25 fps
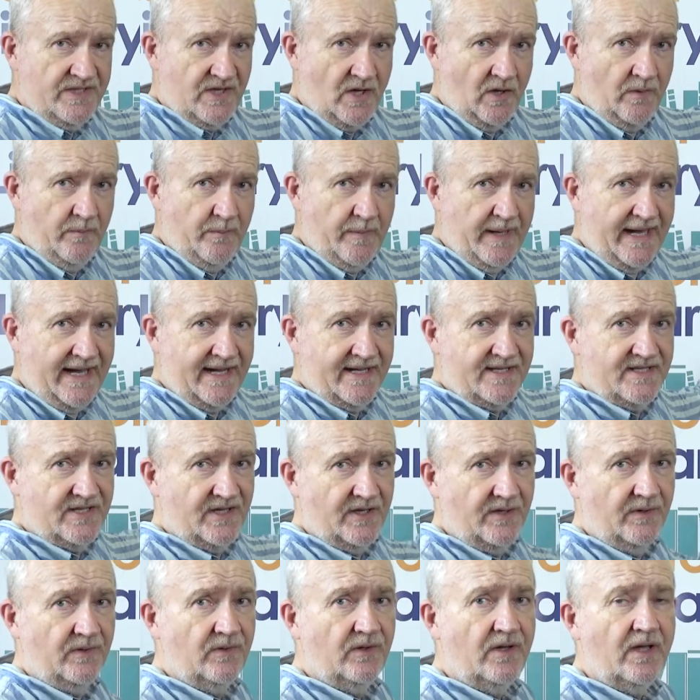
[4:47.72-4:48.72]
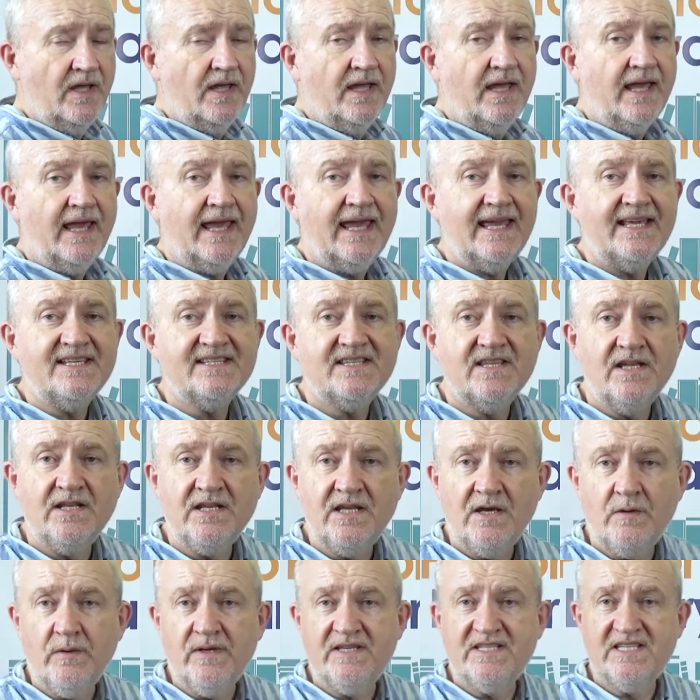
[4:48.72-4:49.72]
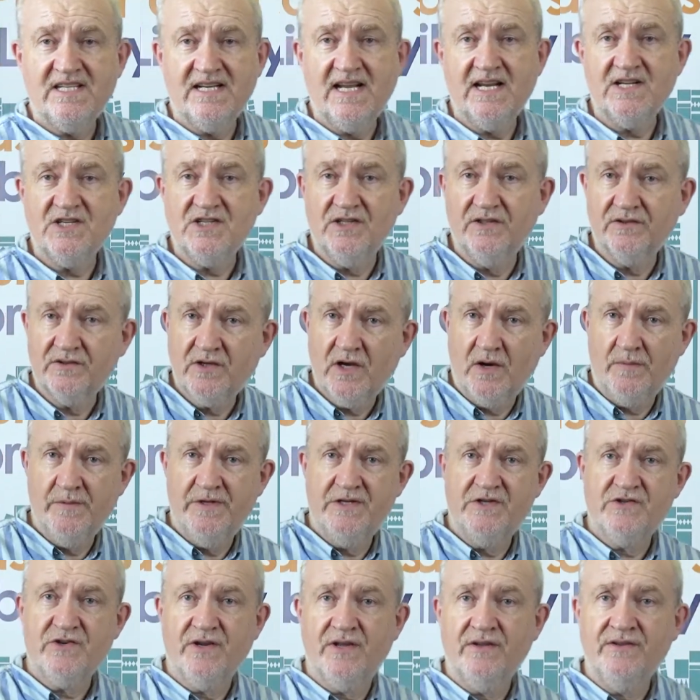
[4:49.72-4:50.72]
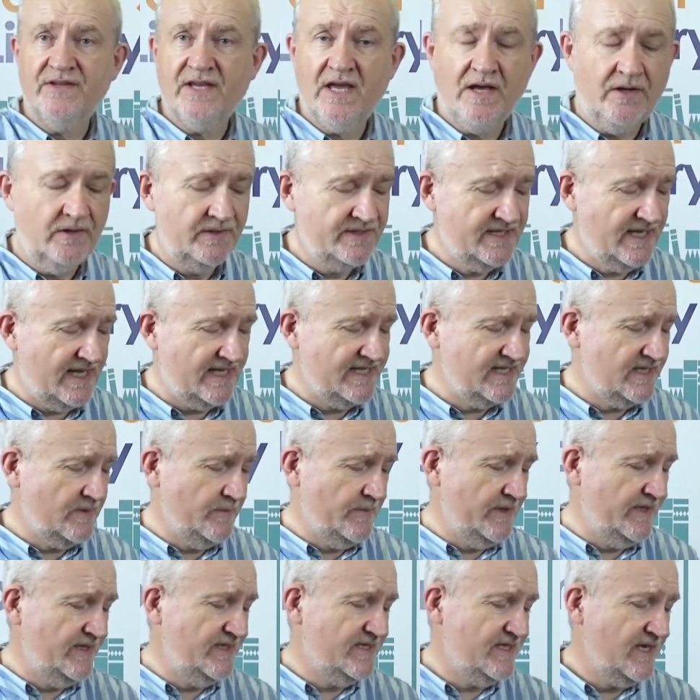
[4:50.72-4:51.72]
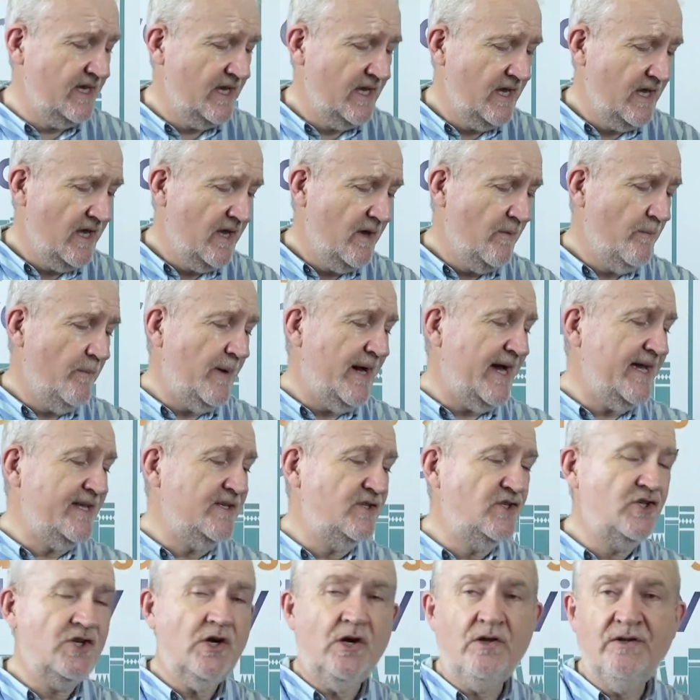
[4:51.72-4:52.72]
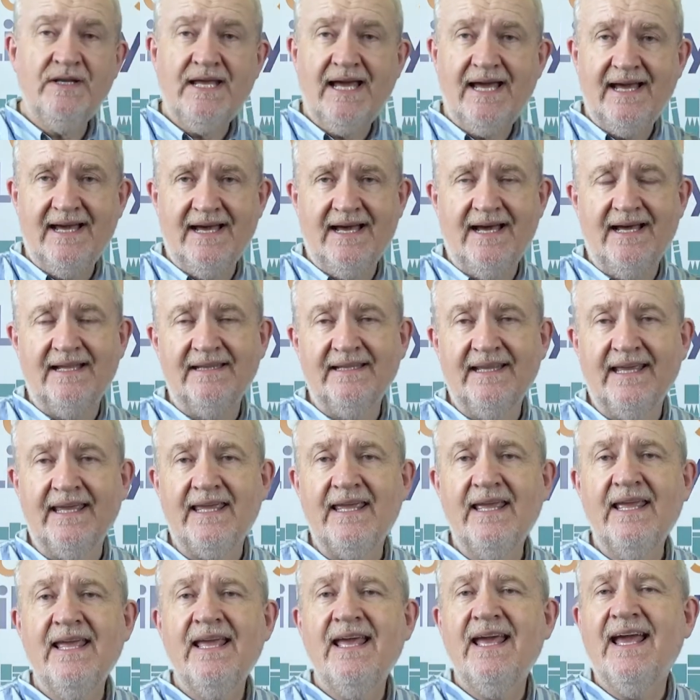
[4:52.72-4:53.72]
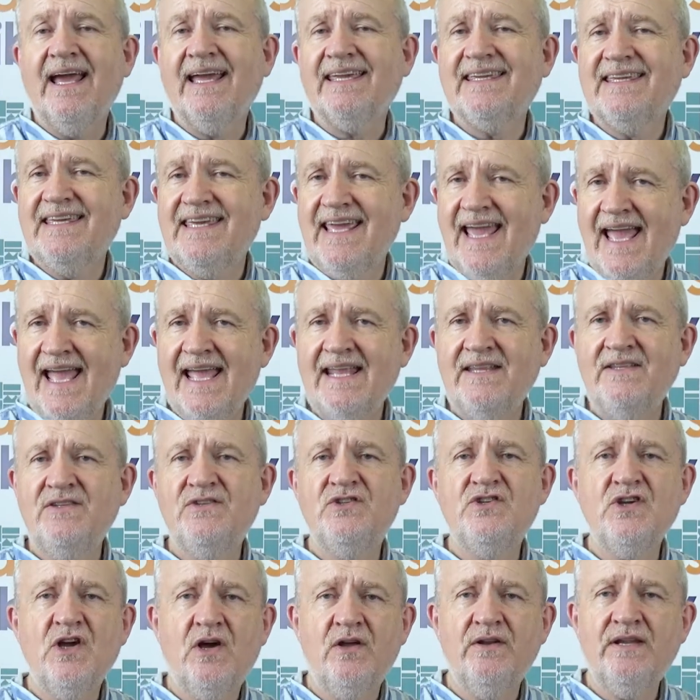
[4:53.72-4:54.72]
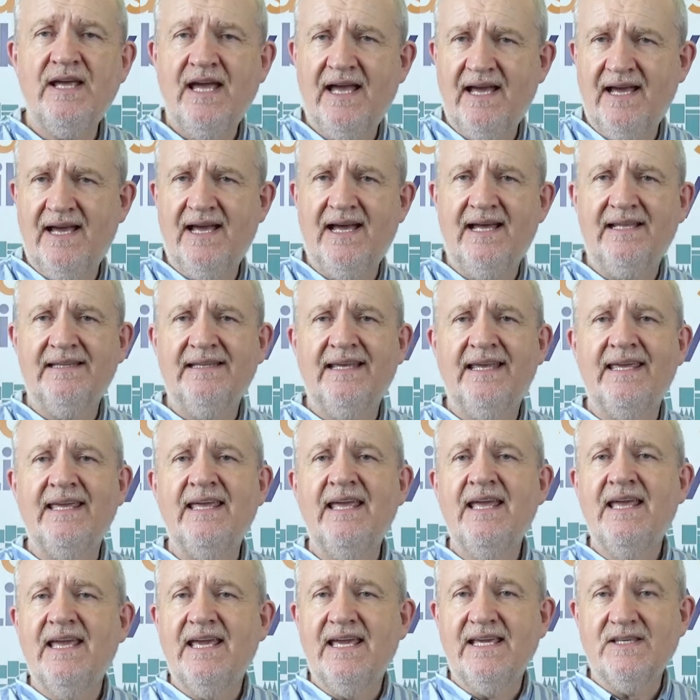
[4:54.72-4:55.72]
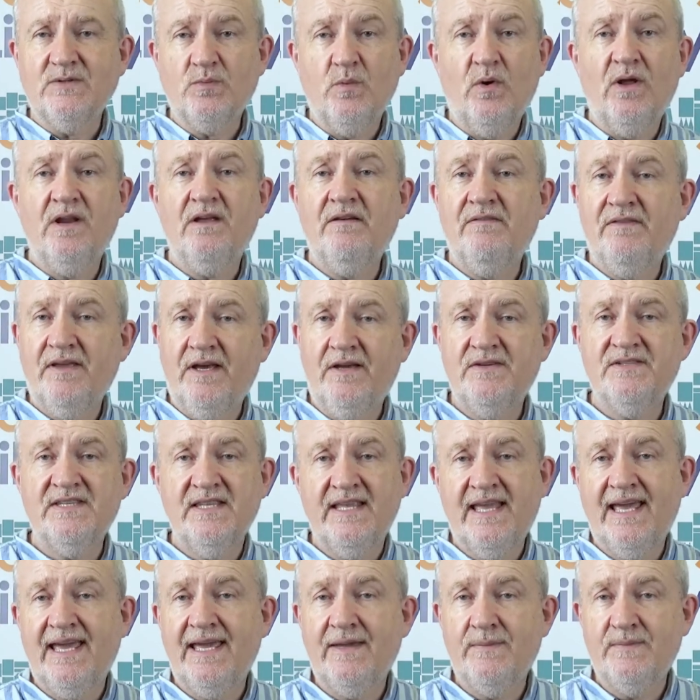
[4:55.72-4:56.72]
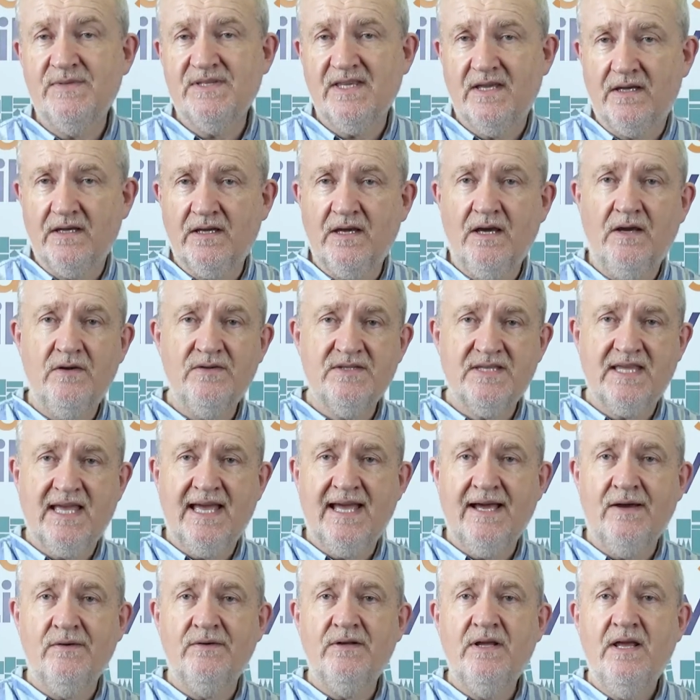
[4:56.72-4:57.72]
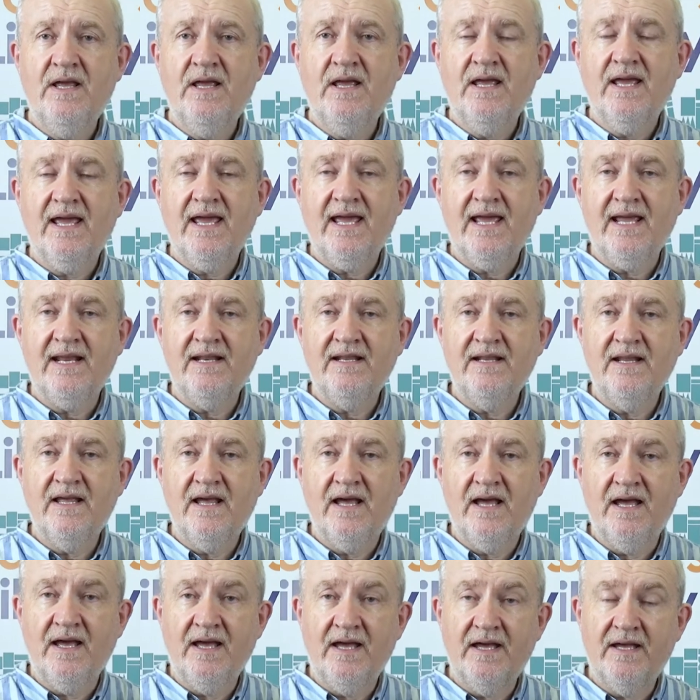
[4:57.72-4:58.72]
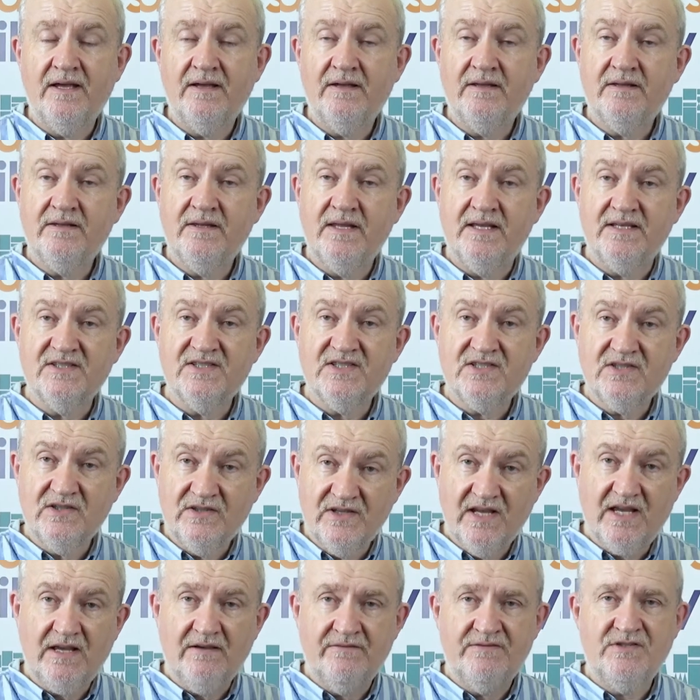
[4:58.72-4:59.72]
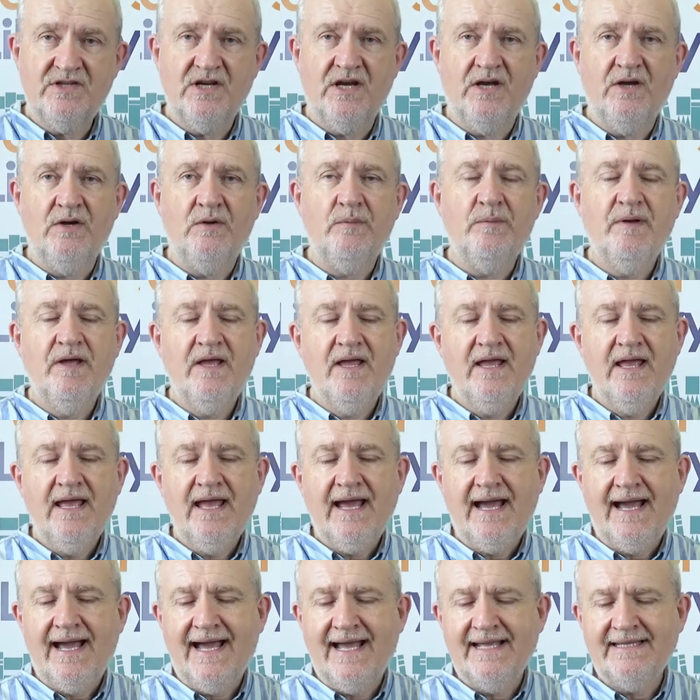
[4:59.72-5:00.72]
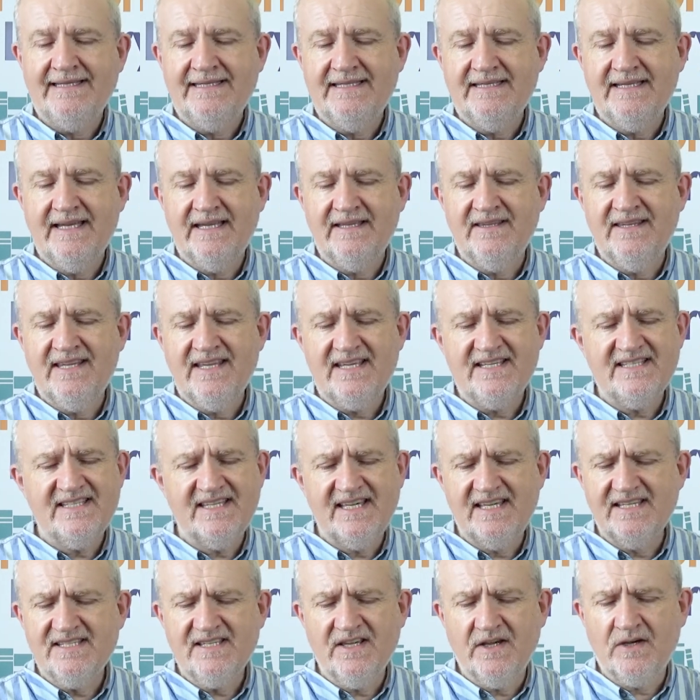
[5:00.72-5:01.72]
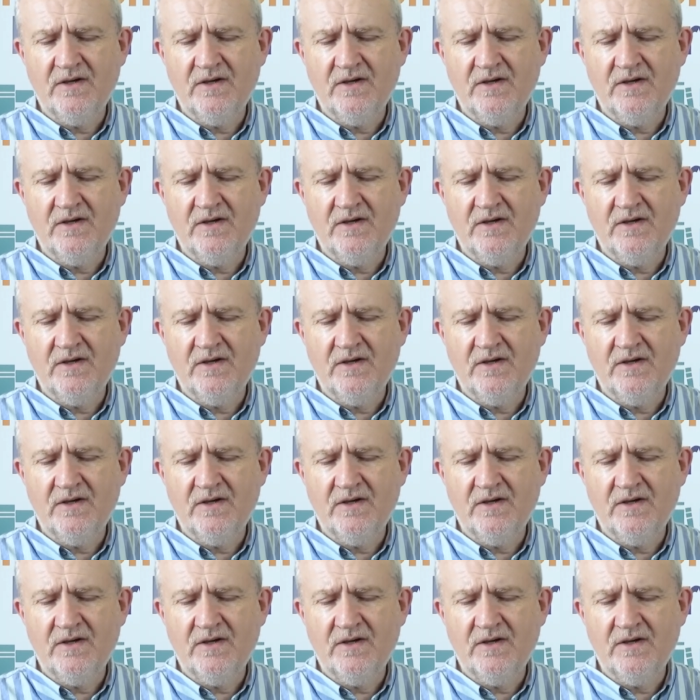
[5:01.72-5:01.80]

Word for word: gone back to is the New International Commentary on the Old Testament by John Hartley. Again, John Hartley is one of those names that goes down in uh, the study of Job, and uh, this is a